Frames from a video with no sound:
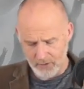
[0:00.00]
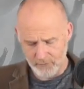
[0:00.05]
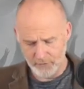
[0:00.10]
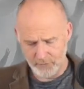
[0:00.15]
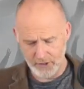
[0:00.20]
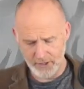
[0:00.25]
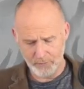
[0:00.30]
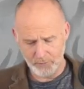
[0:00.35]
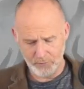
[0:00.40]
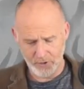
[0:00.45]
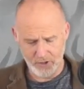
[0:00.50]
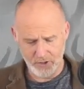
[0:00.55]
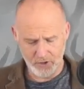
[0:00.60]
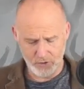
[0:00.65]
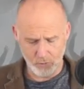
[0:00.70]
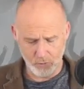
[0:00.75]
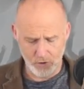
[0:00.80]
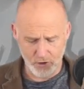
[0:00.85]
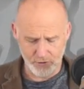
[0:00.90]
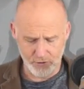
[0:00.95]

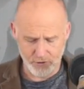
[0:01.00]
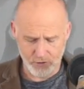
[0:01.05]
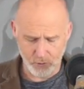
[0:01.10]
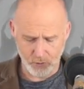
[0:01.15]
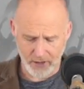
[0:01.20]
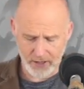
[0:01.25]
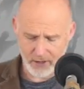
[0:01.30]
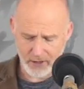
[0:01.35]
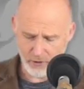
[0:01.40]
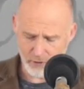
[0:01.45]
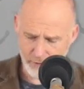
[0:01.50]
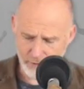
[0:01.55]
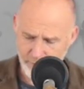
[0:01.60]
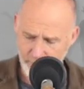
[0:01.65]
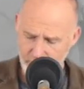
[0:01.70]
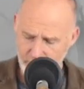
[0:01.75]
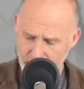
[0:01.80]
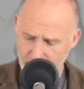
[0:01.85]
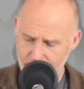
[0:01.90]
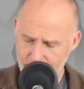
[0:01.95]
Philippians 1
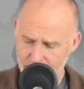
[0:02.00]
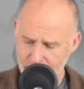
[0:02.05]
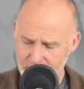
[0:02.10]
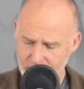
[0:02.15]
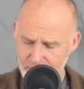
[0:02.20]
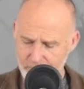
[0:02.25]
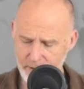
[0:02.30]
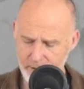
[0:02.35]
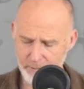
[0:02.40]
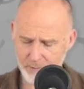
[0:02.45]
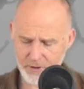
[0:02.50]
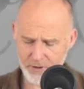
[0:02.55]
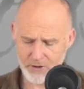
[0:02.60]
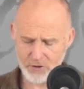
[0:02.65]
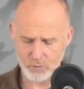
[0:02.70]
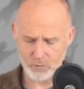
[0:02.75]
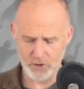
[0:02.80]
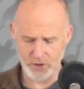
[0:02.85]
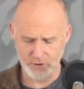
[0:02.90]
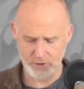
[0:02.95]
12.
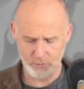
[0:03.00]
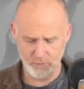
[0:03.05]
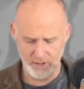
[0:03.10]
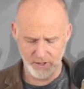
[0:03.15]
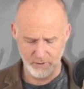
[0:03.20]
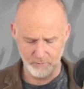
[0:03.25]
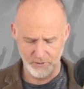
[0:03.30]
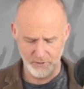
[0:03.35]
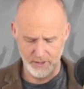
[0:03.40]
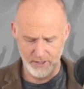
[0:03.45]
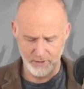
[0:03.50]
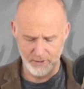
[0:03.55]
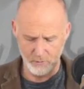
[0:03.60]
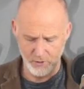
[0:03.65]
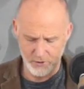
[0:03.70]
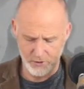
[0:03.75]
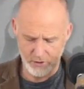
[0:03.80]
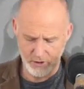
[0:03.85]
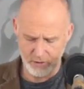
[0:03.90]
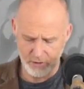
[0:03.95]
Philippians 1:12 But I
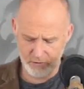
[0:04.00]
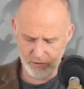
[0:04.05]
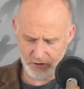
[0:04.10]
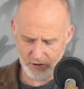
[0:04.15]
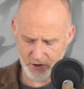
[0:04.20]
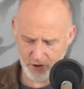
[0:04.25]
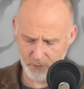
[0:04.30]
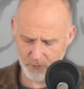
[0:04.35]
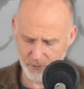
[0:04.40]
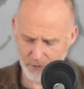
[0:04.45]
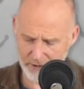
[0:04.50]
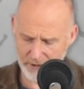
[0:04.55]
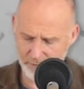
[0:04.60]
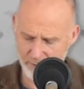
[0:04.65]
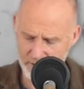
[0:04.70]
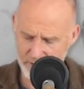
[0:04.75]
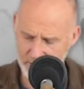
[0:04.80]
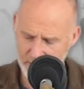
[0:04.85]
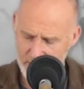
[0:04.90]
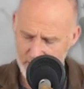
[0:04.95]
want you to know
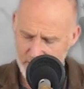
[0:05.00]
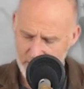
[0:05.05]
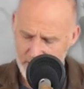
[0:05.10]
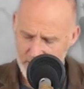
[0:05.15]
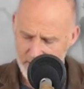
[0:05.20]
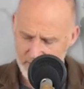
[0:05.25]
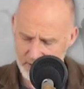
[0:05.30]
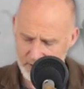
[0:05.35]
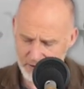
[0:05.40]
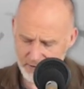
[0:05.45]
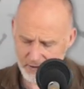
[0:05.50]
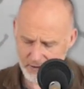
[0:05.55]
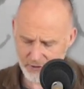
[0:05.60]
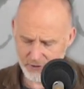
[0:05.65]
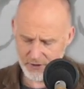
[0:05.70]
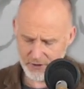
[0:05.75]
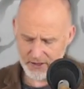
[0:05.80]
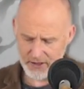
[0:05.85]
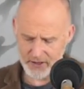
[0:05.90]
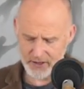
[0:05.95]
brethren that the
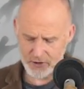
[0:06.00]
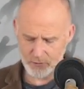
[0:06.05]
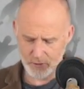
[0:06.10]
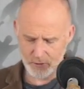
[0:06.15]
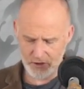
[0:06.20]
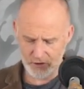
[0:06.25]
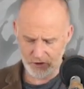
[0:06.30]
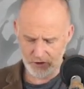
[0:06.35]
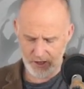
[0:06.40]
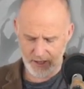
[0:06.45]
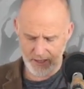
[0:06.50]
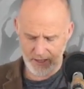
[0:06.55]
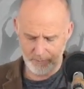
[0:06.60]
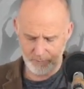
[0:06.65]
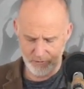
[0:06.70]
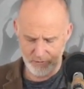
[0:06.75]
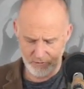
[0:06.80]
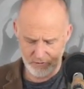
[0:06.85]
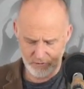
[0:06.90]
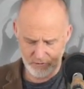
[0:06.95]
things which
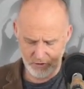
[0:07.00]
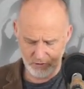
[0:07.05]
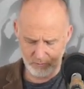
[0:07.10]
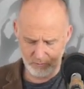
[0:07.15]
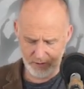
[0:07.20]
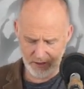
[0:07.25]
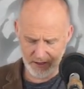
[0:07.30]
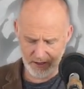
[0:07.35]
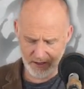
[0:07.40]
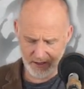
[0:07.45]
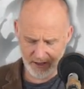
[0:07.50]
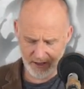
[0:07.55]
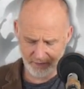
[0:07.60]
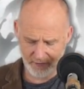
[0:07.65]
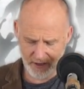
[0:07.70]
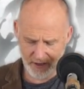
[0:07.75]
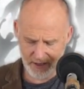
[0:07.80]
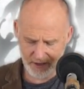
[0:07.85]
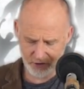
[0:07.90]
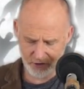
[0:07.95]
happened to me
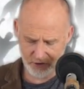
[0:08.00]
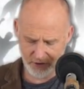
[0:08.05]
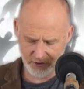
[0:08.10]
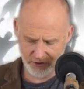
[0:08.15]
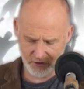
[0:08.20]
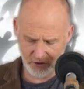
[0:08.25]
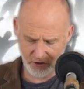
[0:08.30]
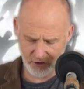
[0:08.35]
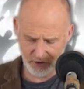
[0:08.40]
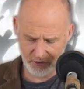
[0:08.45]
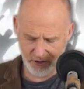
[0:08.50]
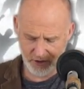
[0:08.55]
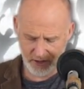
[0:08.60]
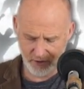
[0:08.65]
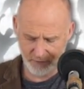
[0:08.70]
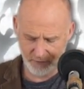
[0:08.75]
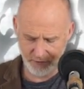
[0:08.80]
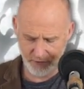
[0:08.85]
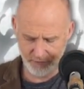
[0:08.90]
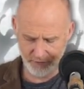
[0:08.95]
have actually turned
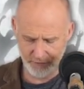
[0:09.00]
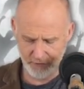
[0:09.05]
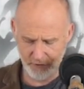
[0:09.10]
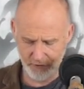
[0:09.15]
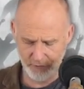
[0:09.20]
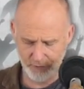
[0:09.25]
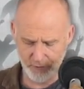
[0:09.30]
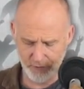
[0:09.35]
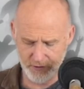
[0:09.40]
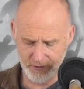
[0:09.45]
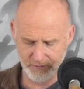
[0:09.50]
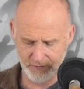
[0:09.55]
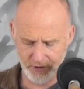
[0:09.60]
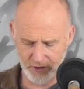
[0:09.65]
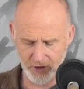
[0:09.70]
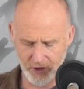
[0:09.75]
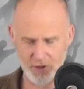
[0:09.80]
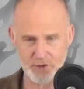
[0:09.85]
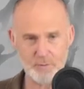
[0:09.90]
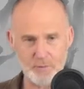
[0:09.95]
out for the furtherance of the
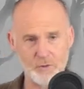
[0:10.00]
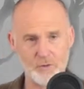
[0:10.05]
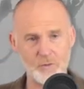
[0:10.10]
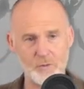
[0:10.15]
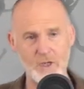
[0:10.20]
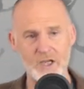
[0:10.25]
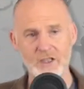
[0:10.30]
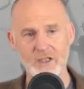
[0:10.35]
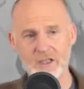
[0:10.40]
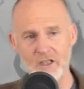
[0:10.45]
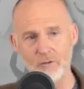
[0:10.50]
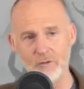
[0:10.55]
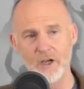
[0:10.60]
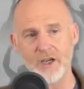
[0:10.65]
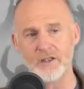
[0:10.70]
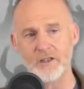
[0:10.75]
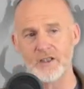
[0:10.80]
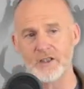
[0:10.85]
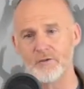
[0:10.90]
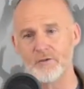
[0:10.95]
gospel. Where did he
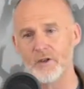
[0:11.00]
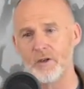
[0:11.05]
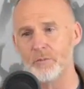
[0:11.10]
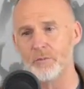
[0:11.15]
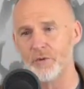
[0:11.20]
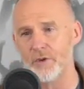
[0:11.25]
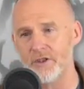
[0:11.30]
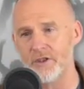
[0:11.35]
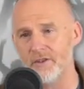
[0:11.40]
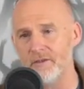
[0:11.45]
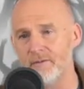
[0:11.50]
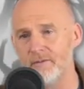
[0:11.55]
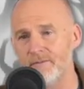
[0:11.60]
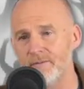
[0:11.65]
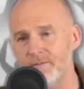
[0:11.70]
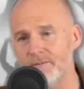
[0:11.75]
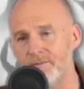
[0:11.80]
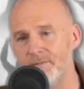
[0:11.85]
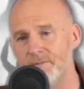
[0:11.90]
write this from? Prison.